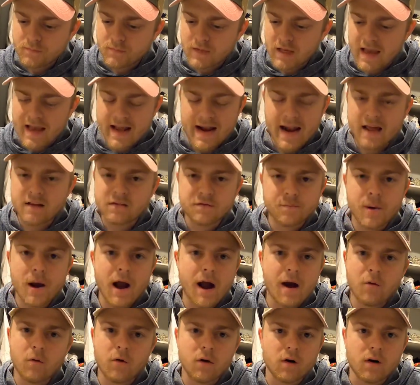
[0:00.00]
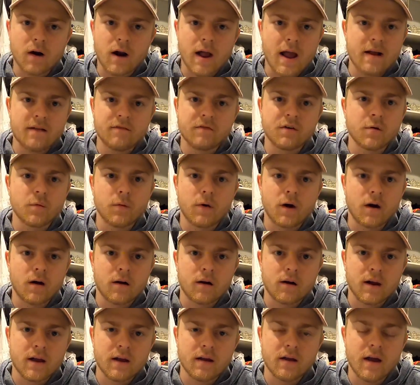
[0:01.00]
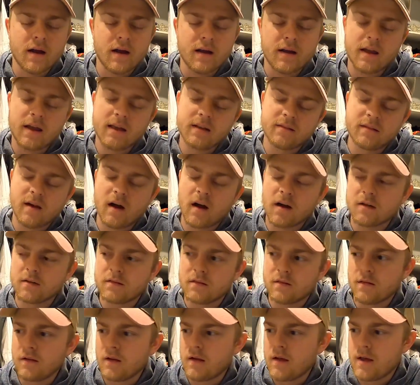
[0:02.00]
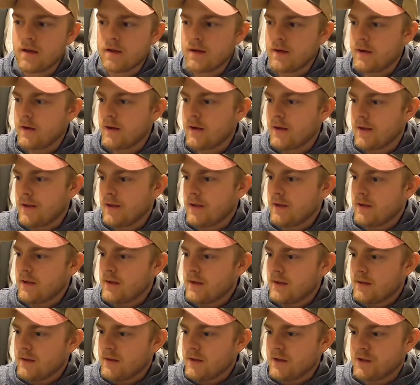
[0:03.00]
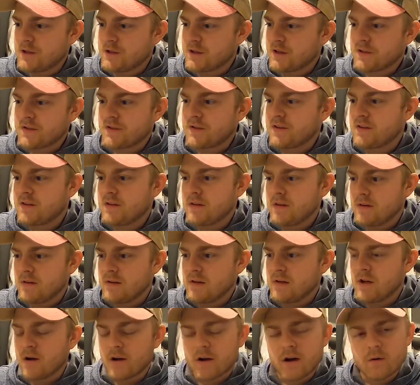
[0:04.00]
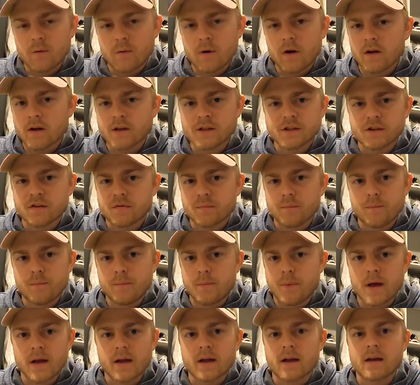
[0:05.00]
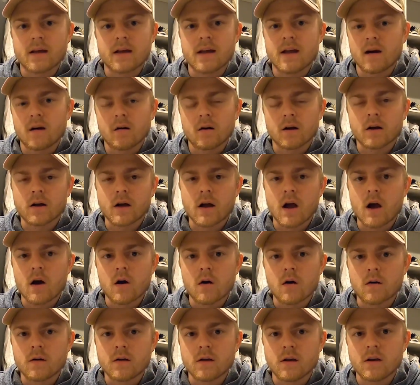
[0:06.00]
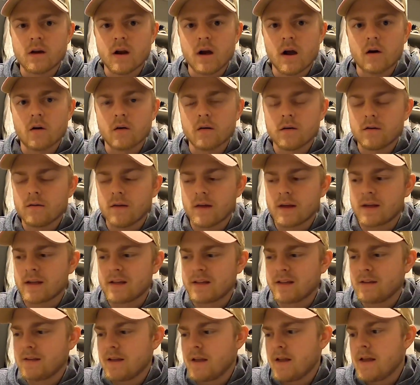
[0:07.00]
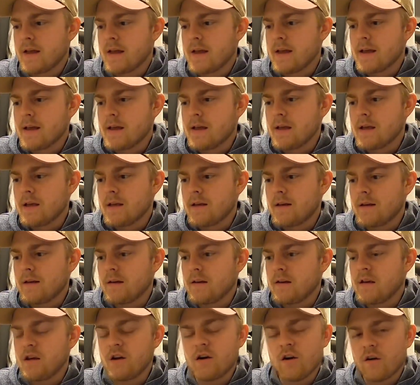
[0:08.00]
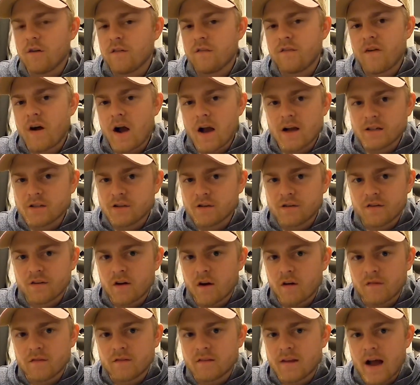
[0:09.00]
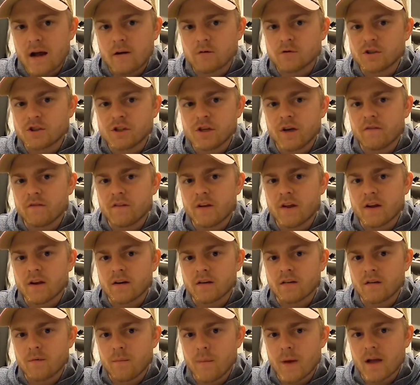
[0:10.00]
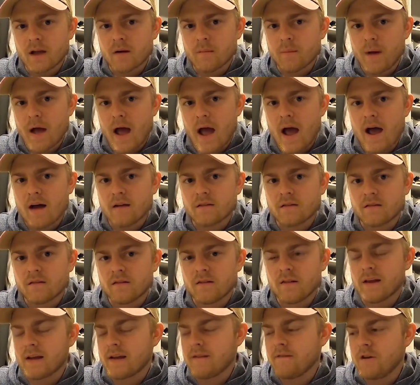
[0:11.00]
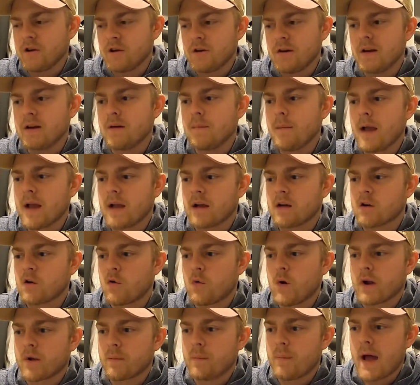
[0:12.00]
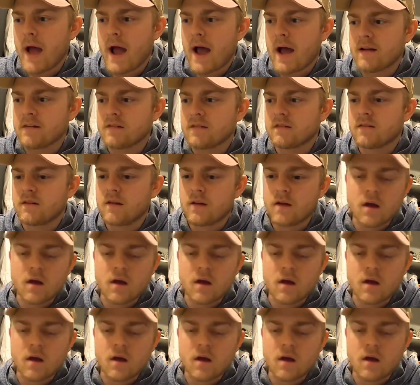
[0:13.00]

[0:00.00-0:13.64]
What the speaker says: it has power everywhere. It does. You could really just pick a gear and go, you know, like you don't find yourself downshifting to make a pass. Like if you need to make a quick pass